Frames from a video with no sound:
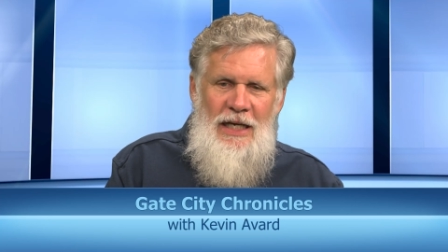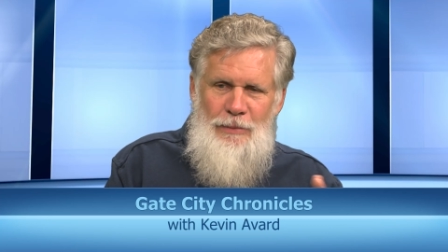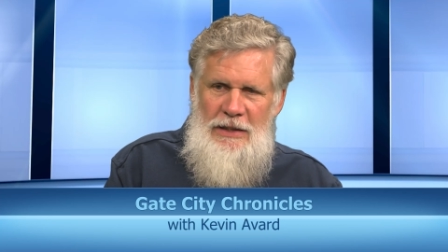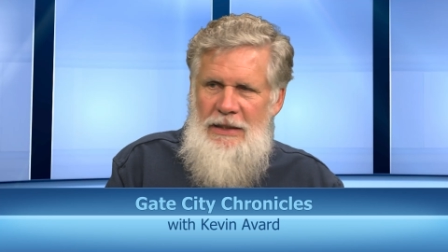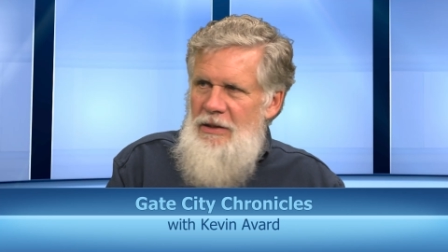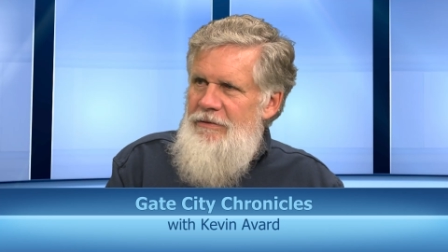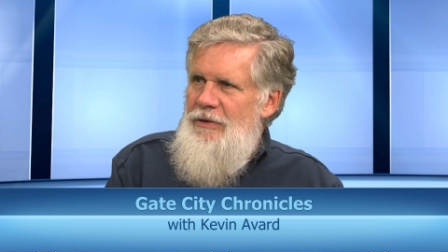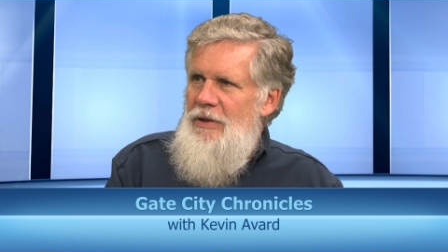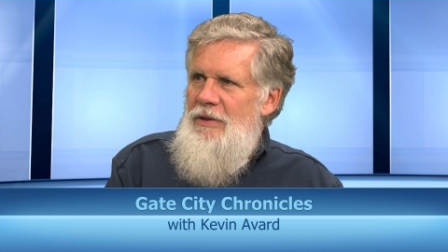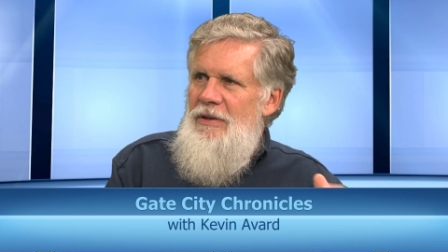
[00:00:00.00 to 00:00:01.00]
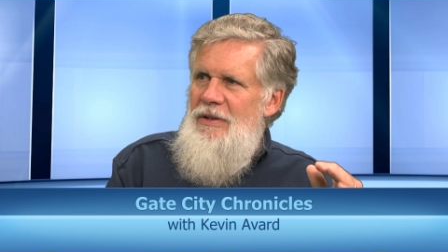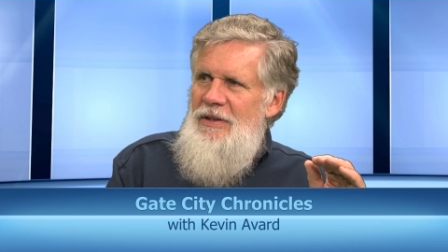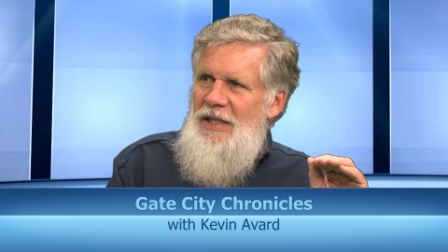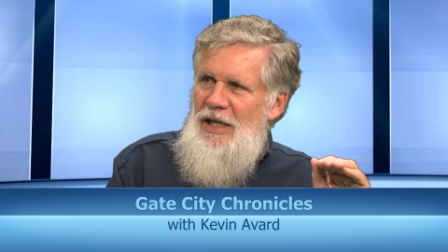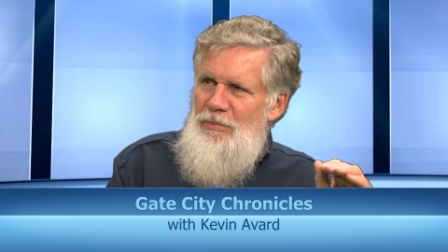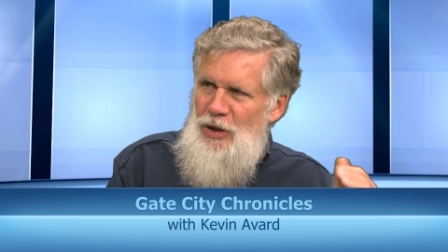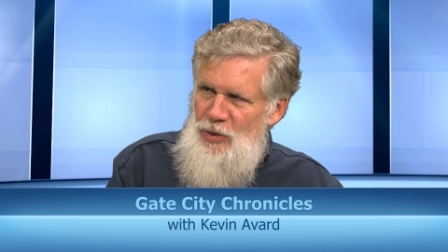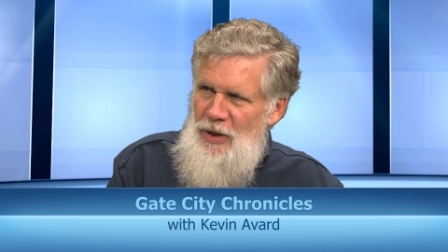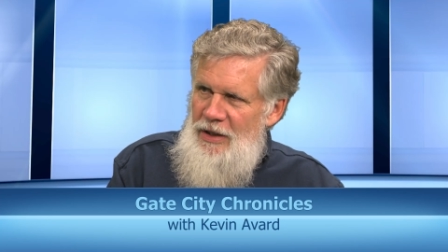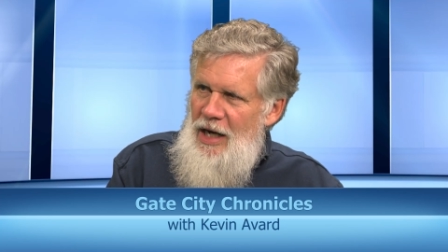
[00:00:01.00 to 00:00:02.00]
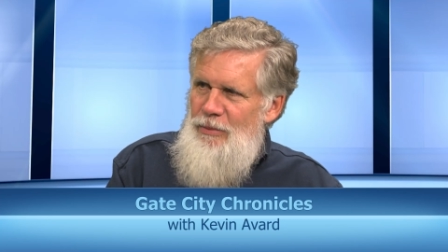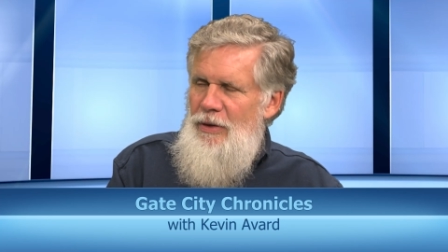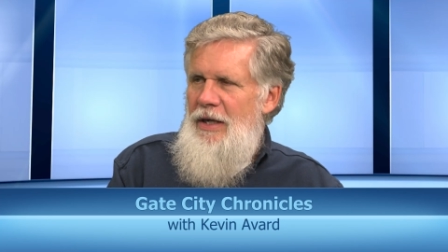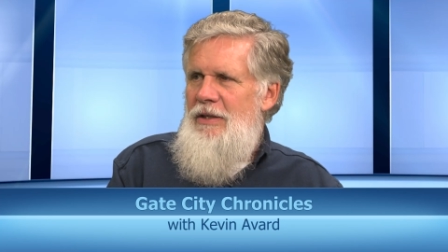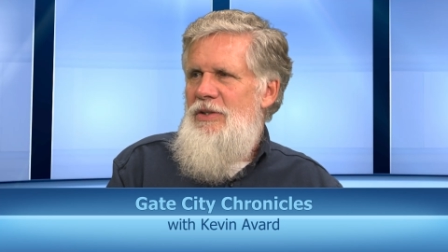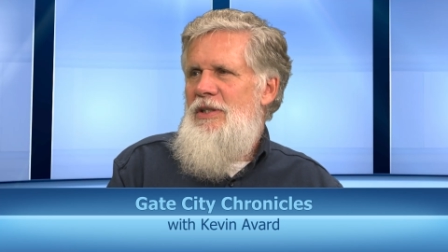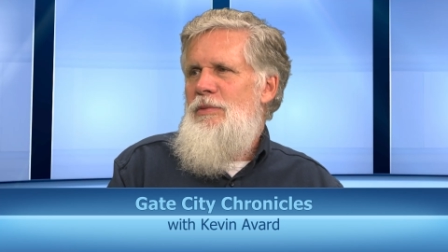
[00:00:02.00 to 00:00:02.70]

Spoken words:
I'm a dealer for Mikuni carburetors.